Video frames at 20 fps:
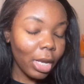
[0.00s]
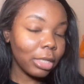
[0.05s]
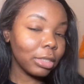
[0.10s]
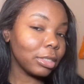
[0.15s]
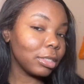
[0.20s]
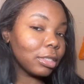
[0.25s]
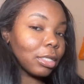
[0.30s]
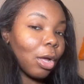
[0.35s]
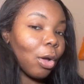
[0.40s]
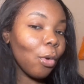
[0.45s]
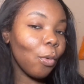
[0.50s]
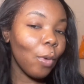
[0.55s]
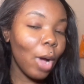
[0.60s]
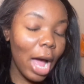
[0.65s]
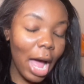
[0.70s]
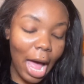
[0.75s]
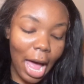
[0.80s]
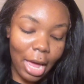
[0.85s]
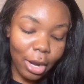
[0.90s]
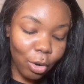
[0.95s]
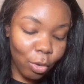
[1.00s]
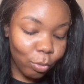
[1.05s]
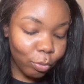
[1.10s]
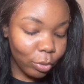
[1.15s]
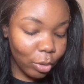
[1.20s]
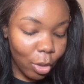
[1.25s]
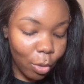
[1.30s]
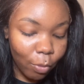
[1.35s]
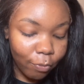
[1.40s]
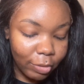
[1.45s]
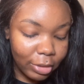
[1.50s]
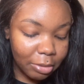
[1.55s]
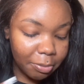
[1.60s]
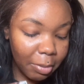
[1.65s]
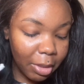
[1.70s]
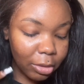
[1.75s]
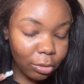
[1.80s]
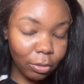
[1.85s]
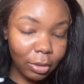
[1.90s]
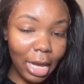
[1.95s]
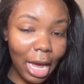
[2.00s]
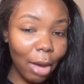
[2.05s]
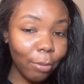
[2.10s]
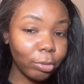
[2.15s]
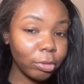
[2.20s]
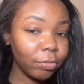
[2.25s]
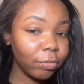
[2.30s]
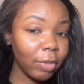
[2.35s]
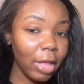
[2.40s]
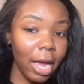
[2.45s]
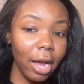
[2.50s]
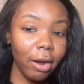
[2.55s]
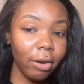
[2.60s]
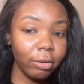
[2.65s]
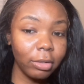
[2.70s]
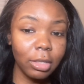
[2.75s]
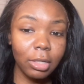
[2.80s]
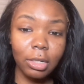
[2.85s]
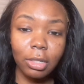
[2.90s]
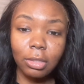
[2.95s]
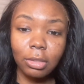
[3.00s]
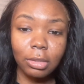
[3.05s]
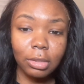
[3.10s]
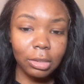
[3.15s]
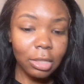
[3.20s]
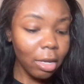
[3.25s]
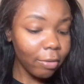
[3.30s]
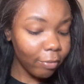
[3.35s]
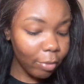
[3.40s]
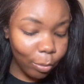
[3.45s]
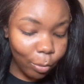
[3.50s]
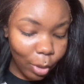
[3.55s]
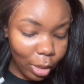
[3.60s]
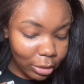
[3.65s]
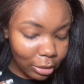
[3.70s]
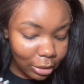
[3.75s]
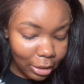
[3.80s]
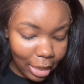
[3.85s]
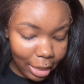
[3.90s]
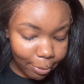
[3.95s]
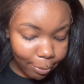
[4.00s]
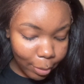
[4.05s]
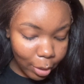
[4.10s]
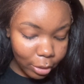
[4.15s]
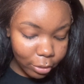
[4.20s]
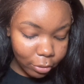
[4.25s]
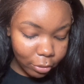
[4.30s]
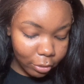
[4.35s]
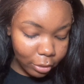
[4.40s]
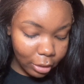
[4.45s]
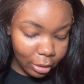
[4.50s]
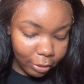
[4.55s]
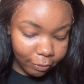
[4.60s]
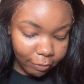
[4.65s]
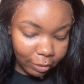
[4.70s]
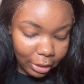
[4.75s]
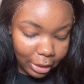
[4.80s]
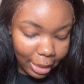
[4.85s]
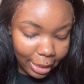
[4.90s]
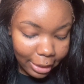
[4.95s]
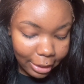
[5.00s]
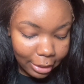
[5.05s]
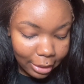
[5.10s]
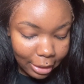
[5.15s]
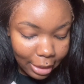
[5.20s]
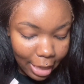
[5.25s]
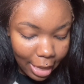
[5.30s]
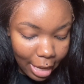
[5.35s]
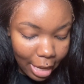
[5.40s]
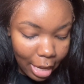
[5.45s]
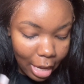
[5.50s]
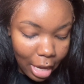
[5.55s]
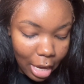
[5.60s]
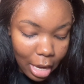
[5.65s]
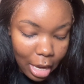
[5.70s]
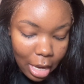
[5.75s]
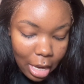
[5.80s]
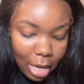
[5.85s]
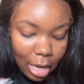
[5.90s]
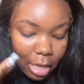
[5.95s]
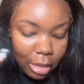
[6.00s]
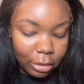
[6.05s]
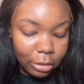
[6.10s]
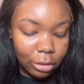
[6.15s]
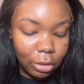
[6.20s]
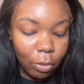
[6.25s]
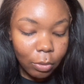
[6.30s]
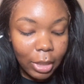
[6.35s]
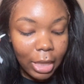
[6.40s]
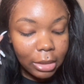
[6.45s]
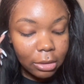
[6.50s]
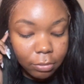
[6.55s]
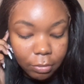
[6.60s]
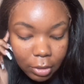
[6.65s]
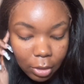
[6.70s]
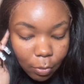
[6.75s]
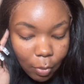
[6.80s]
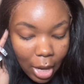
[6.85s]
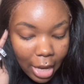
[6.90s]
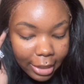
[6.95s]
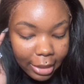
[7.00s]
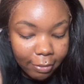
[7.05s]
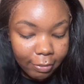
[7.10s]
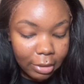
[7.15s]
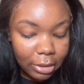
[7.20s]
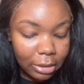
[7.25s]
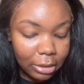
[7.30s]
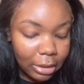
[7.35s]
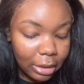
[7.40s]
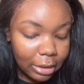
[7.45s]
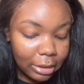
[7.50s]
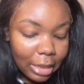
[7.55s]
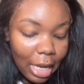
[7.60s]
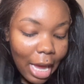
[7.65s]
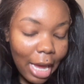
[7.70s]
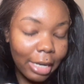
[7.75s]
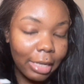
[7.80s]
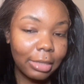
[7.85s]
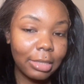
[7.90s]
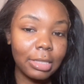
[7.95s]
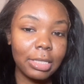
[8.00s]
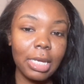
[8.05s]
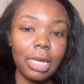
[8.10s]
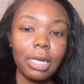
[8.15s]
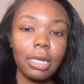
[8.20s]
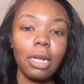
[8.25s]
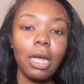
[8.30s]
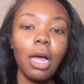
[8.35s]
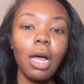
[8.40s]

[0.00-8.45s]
So I don't know if it's mixed or not. I was flat ironing it and stuff. It wasn't like burning or nothing like that. So that's really why I give it a 6 out of 10.